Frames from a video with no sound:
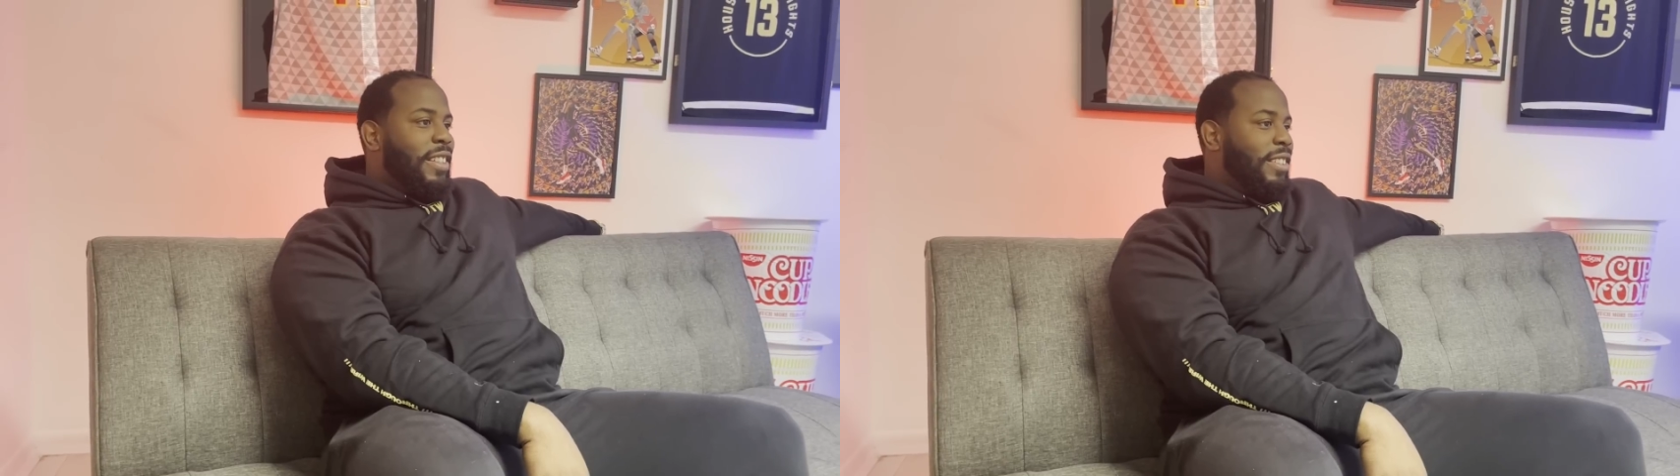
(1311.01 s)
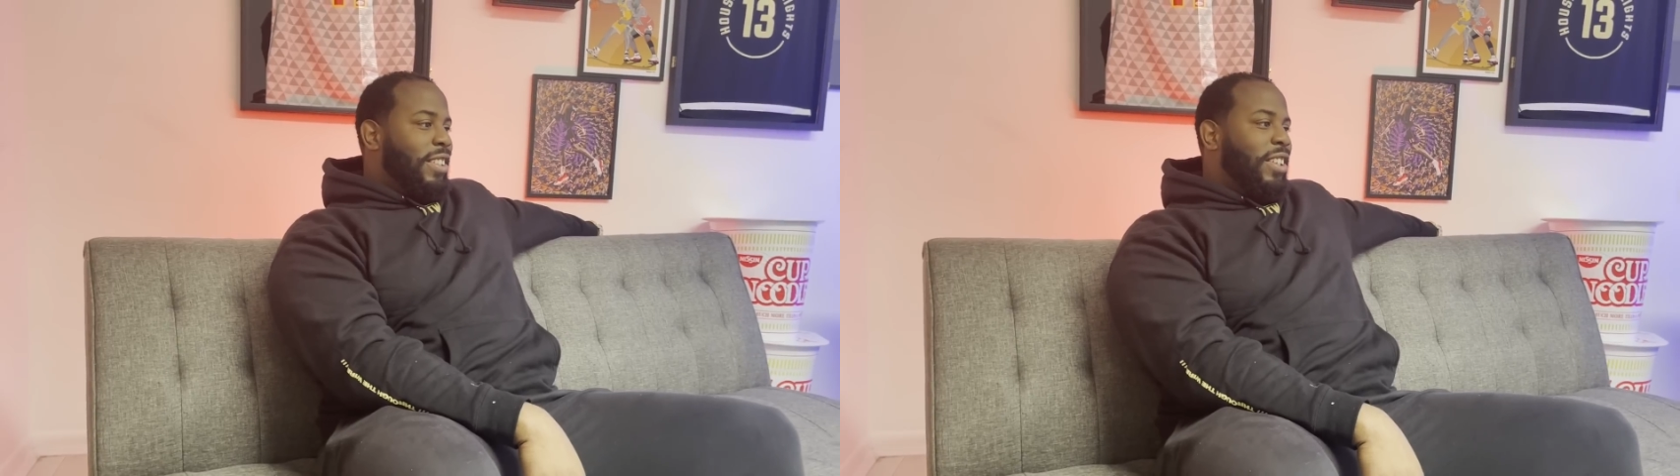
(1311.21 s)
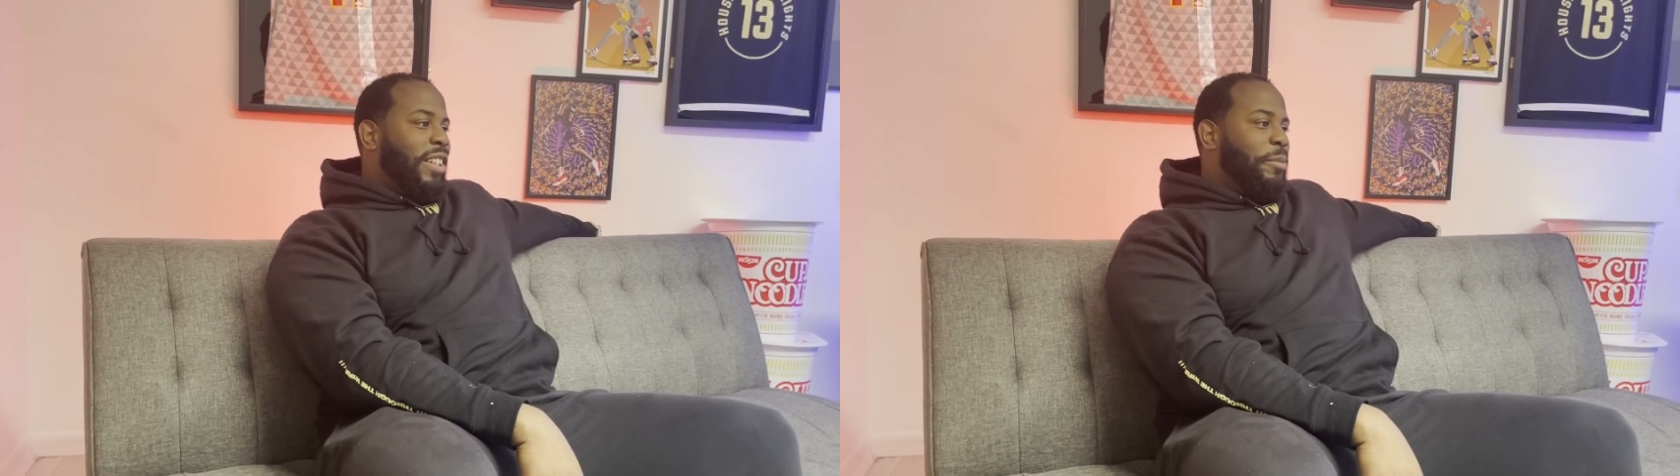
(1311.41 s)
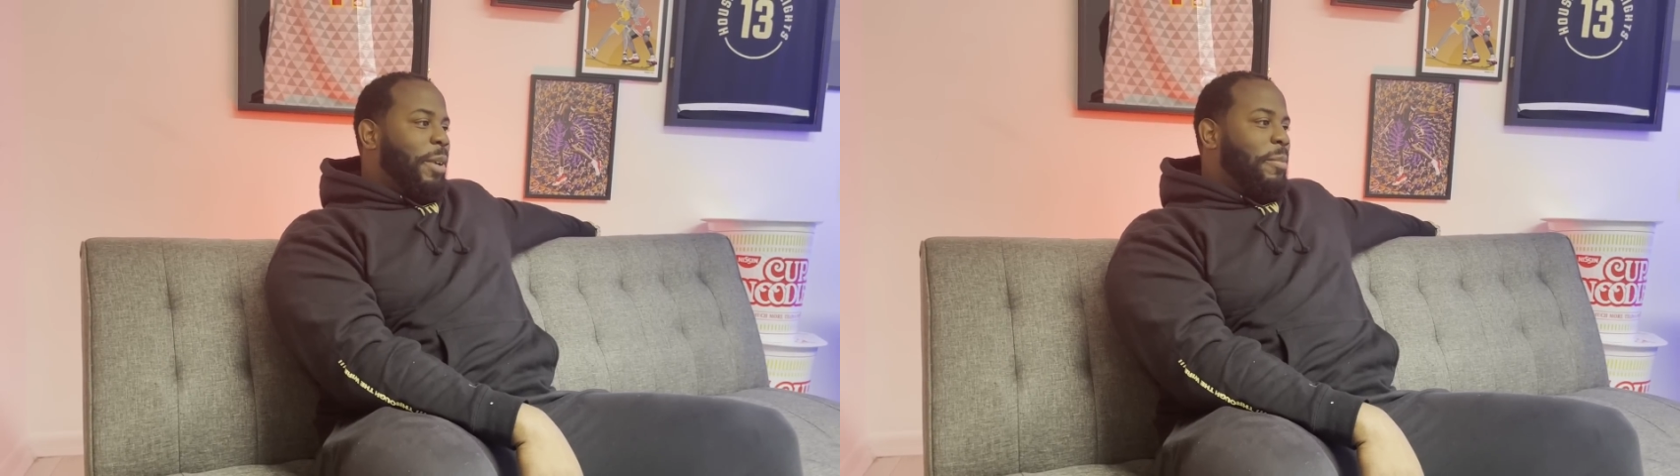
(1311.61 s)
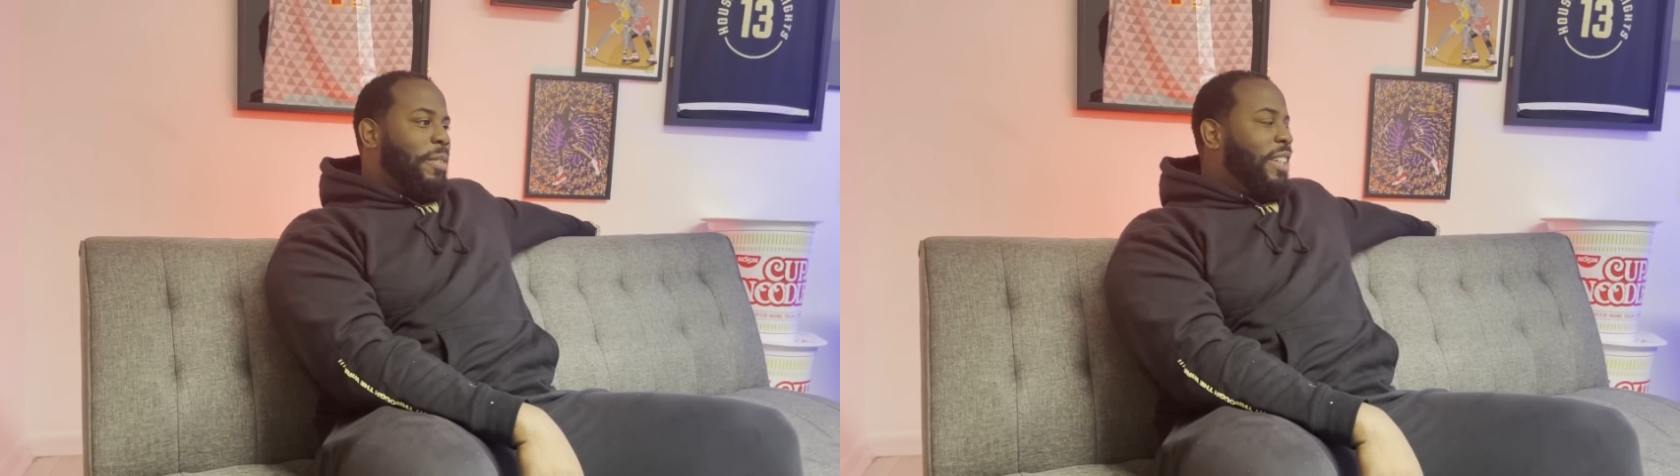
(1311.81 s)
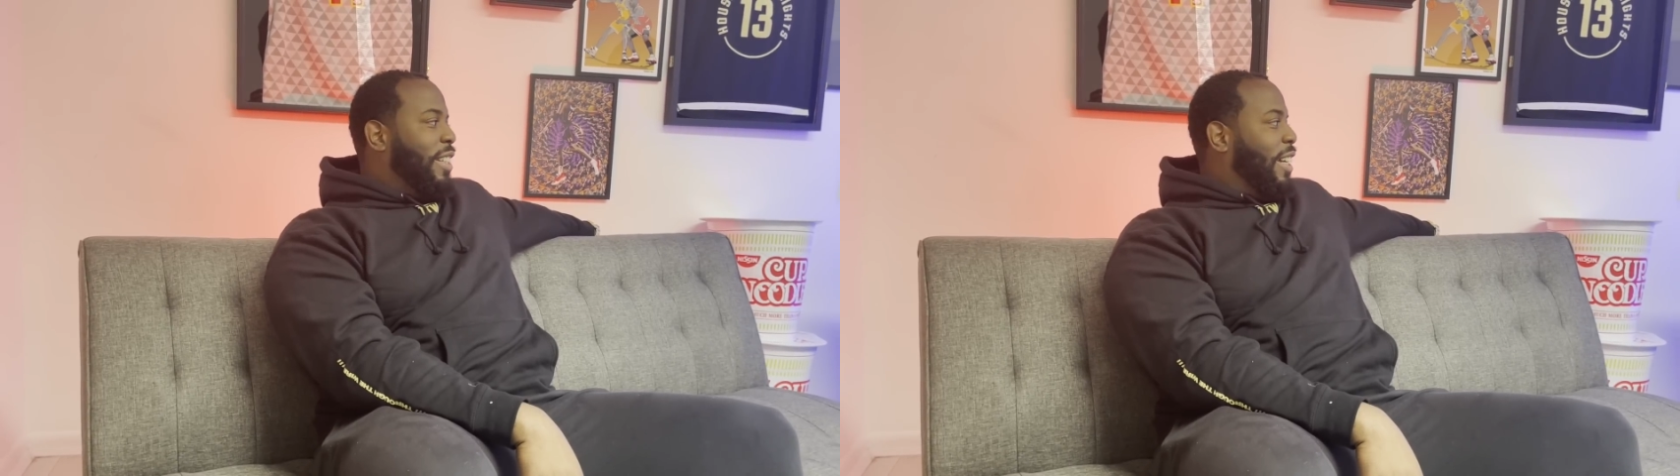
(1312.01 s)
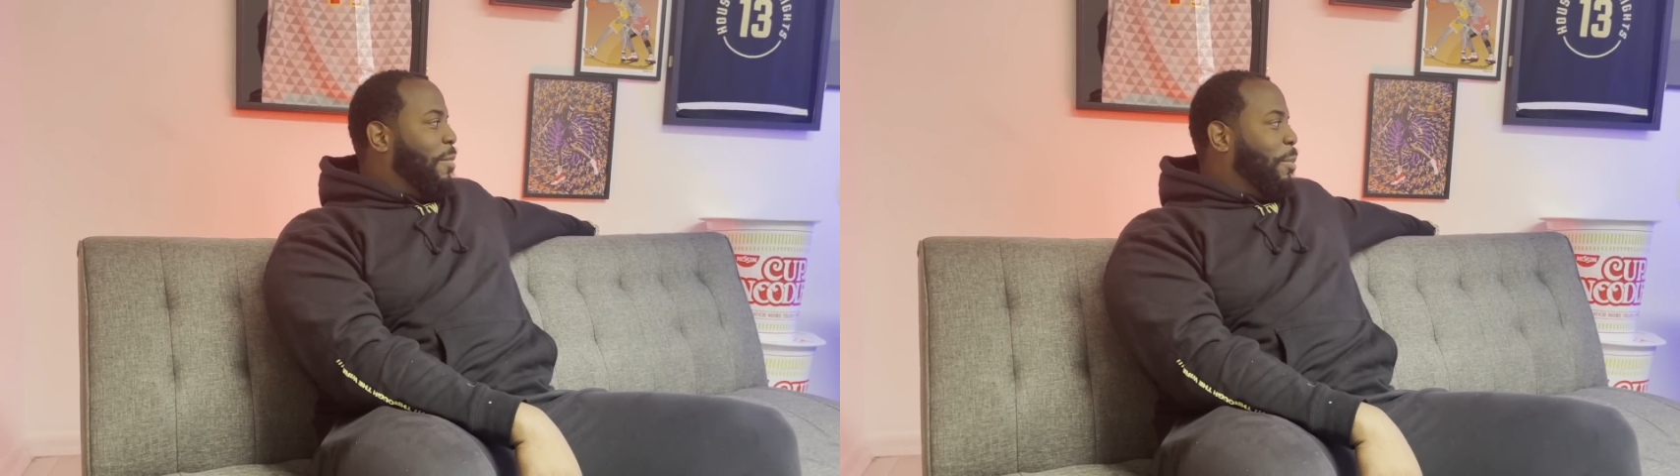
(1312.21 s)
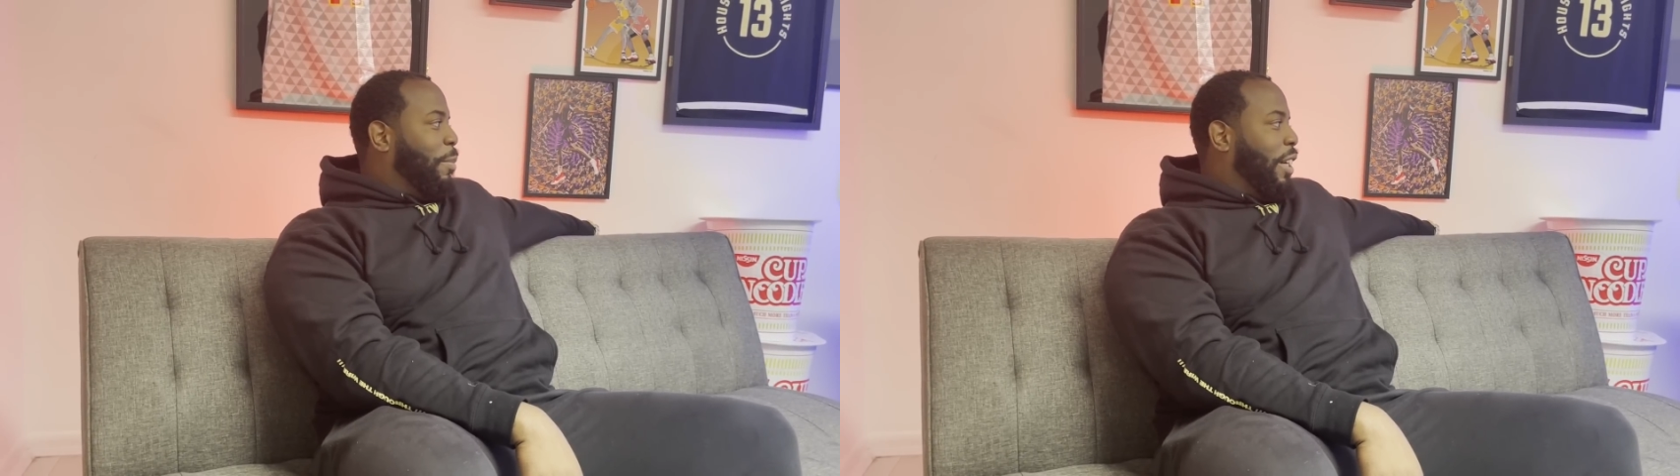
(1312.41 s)
No, I'm, I'm ready. I'm
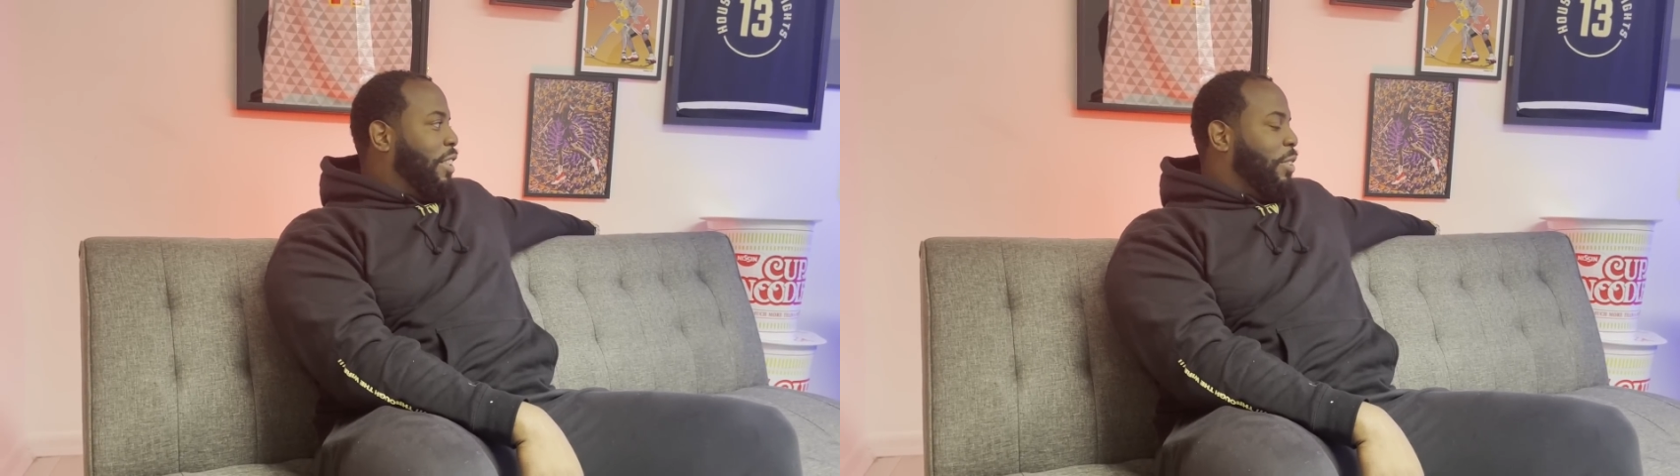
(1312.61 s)
going to practice